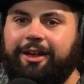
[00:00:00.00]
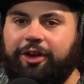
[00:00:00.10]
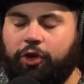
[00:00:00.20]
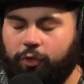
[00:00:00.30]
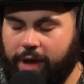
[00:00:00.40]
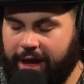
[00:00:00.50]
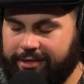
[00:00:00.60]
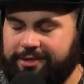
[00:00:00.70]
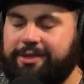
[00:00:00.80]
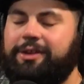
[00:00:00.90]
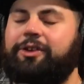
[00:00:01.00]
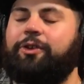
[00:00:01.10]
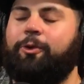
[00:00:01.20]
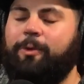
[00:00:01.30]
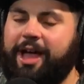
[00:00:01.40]
Correct.
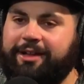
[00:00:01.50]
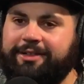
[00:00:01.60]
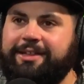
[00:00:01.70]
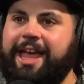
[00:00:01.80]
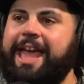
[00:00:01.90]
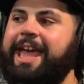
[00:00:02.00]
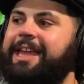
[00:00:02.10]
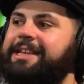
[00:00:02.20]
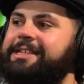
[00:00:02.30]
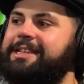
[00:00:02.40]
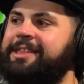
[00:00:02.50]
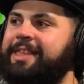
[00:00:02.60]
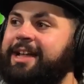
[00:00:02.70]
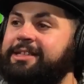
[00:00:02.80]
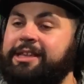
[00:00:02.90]
And
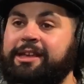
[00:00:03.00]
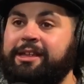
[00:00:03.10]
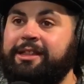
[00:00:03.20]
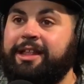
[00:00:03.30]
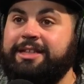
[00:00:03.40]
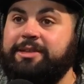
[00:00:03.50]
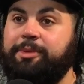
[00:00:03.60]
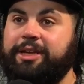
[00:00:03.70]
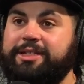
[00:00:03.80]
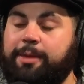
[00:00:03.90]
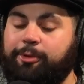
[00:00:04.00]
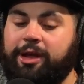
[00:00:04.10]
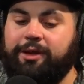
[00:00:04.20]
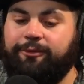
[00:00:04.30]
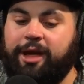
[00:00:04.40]
that's the big
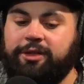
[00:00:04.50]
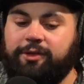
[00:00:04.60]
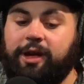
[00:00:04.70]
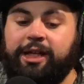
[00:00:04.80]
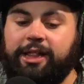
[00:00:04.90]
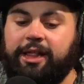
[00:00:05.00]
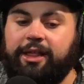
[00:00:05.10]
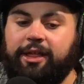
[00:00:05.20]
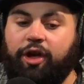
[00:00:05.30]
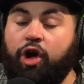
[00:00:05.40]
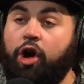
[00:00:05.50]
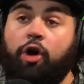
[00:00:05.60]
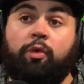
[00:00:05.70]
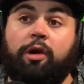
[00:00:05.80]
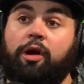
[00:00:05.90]
separating factor, right?
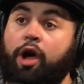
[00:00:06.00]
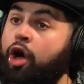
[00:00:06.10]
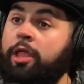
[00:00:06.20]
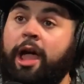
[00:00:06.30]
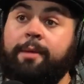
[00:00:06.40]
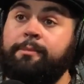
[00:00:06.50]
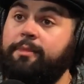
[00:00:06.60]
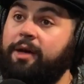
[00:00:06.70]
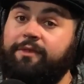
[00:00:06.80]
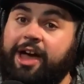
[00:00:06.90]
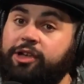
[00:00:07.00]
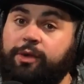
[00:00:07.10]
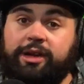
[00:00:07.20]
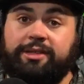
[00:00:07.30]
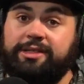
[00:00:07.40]
All I'm
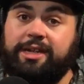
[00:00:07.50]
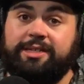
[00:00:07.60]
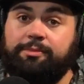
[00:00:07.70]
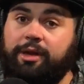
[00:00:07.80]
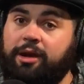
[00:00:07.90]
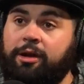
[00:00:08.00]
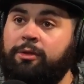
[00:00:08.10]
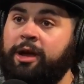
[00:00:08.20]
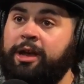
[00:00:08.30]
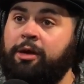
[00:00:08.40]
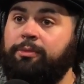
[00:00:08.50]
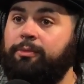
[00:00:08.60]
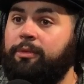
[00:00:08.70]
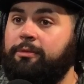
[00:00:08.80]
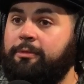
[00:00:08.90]
evaluating Stetson Bennett on right now,
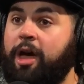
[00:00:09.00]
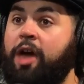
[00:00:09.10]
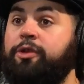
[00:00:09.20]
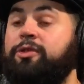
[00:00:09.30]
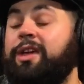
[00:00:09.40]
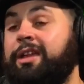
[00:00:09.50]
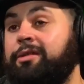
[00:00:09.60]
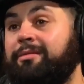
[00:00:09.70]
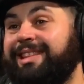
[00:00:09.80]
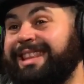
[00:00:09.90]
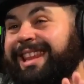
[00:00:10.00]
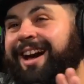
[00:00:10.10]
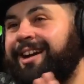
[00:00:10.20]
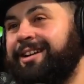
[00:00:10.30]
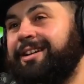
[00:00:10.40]
other than
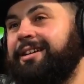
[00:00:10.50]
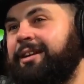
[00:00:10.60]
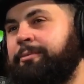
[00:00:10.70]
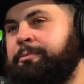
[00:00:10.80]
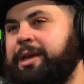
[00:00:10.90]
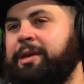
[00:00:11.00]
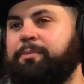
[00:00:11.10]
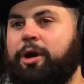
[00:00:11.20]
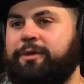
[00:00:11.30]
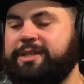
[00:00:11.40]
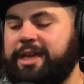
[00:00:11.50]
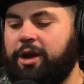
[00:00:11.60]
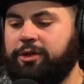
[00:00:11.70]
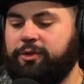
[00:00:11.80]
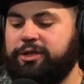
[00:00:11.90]
luck being part of his
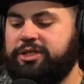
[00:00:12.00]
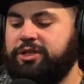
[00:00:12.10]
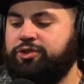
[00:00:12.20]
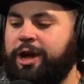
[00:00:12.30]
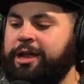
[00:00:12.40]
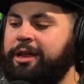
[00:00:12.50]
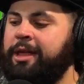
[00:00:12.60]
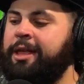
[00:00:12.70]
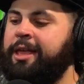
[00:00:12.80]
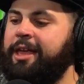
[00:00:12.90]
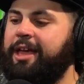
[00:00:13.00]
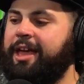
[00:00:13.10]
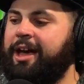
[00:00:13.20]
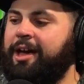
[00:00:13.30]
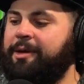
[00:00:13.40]
characteristic trait,
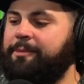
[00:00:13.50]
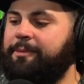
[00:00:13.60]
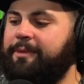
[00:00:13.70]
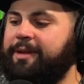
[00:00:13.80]
I'm